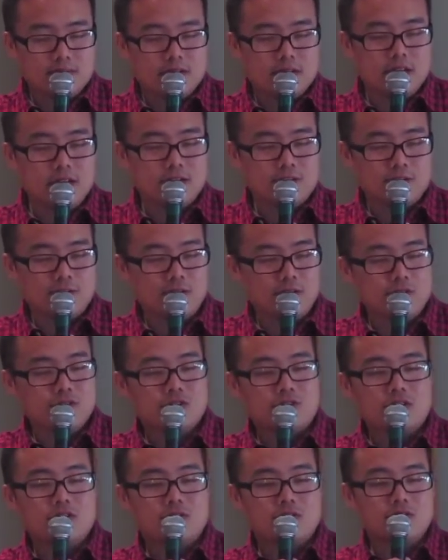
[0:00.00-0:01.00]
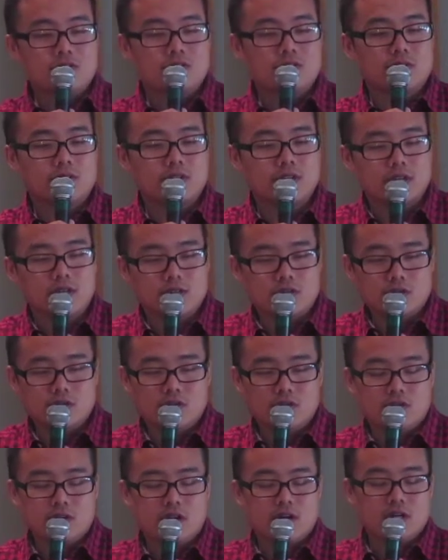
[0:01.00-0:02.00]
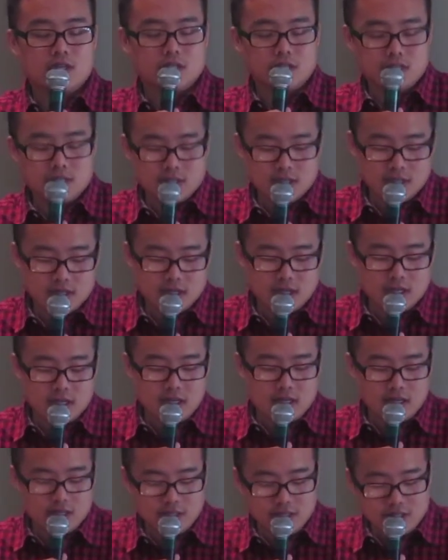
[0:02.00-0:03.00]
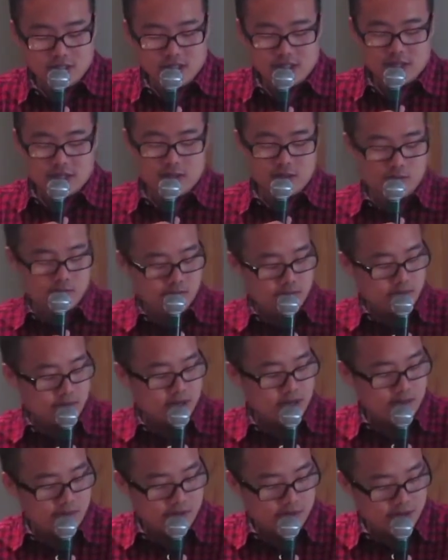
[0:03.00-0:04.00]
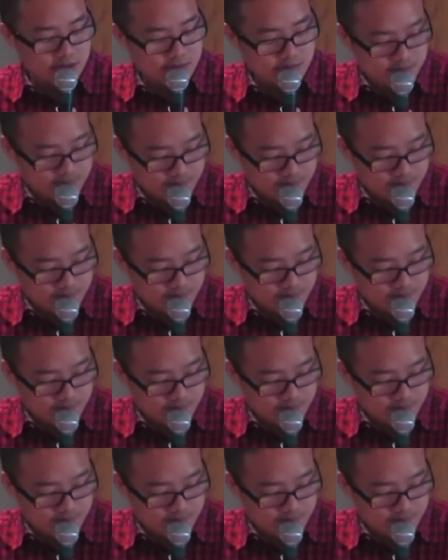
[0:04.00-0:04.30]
Take control of the service, Lord. Take control of our hearts. In Jesus' name, amen.